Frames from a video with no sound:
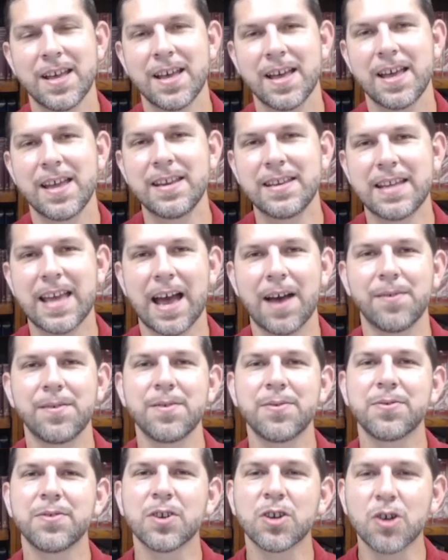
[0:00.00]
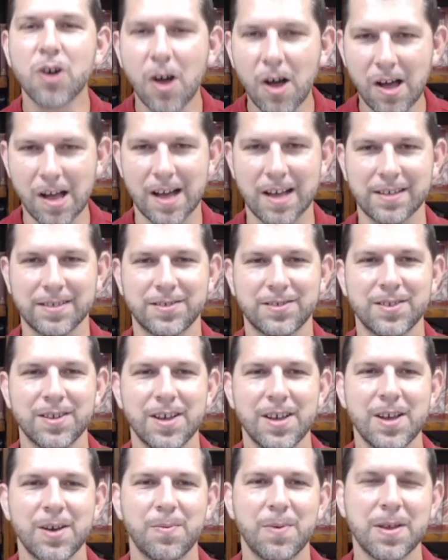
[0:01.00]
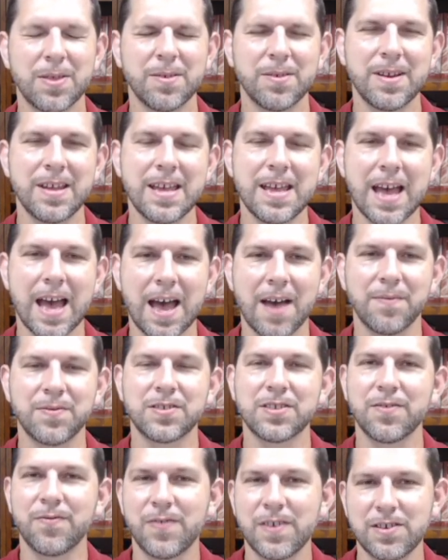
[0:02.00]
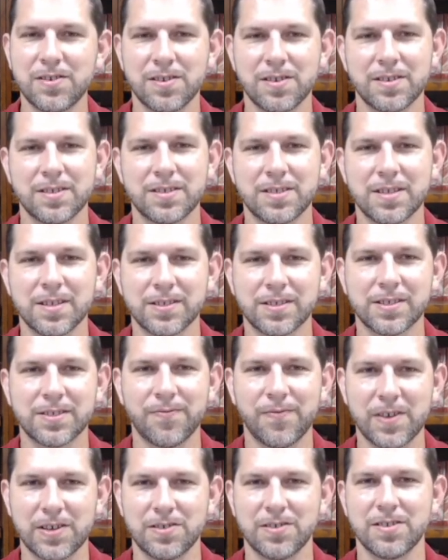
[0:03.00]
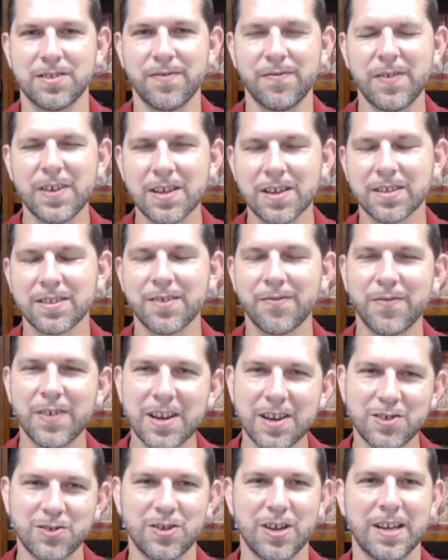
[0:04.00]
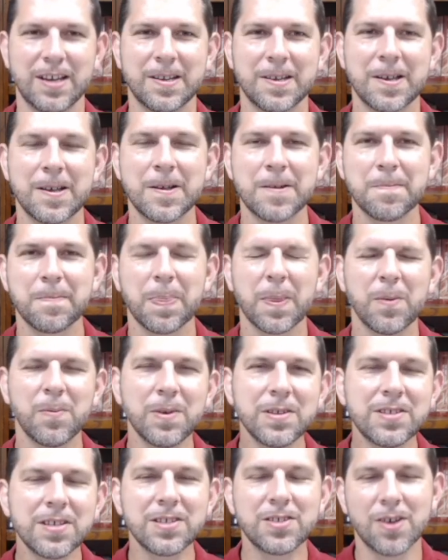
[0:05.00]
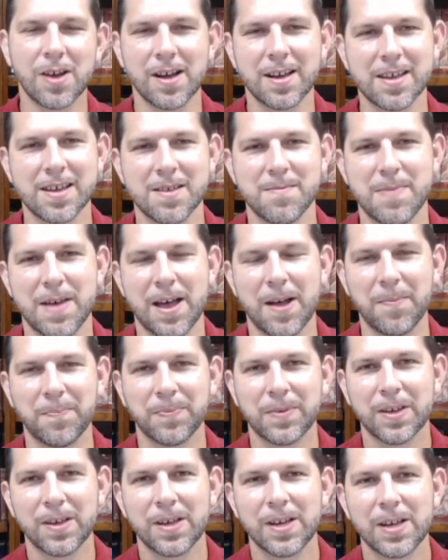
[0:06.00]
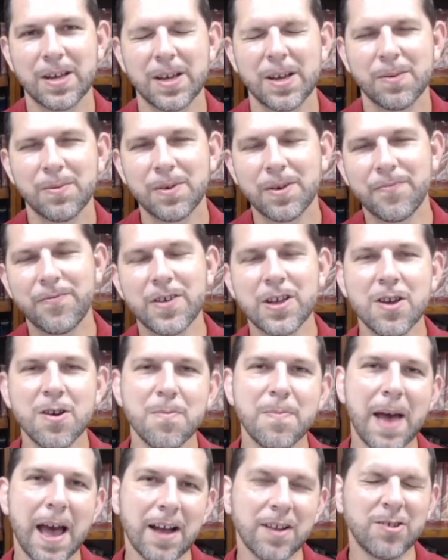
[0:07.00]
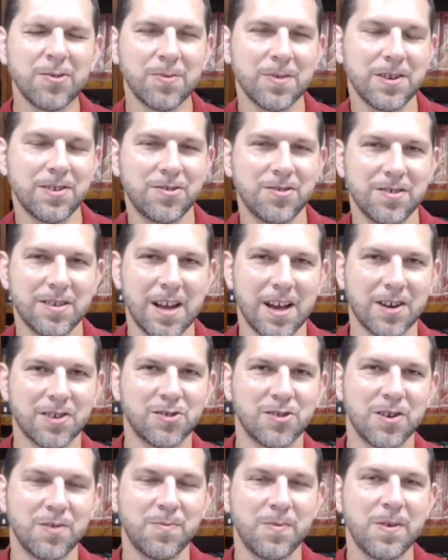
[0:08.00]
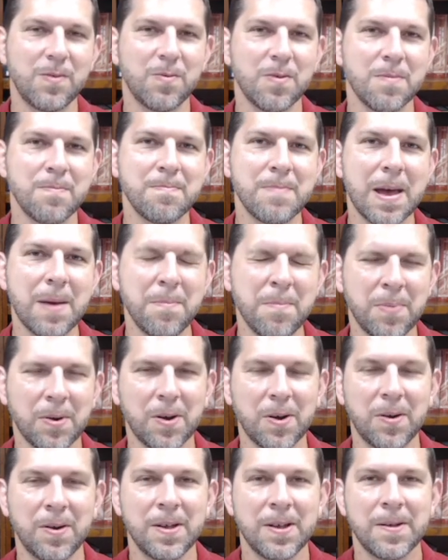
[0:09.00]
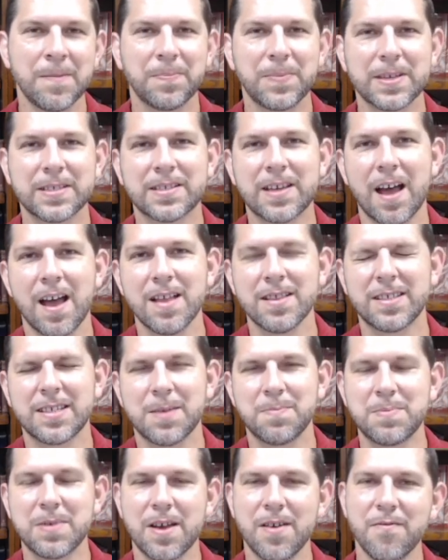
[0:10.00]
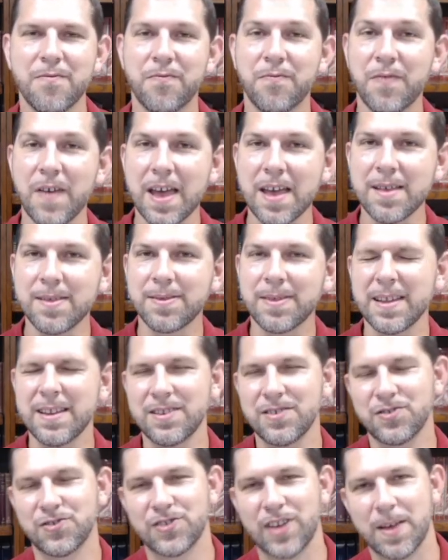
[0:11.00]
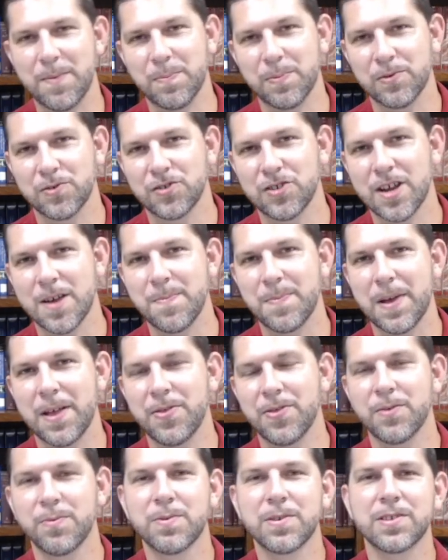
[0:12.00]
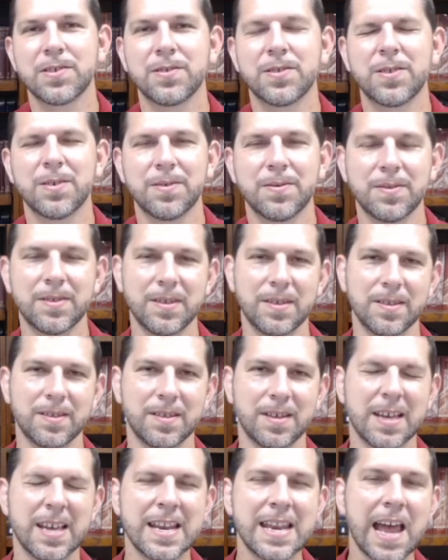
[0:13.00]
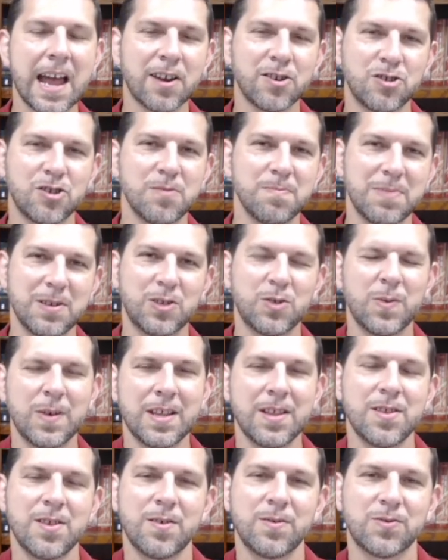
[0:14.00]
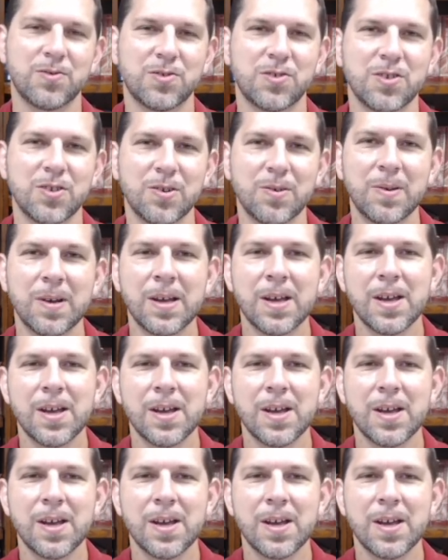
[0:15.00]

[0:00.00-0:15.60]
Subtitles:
and counteth the cost, whether he have sufficient to finish it. What's he talking about? Well, if we go back to our introduction, we remember this concept of faith and discipleship and the connection between those two.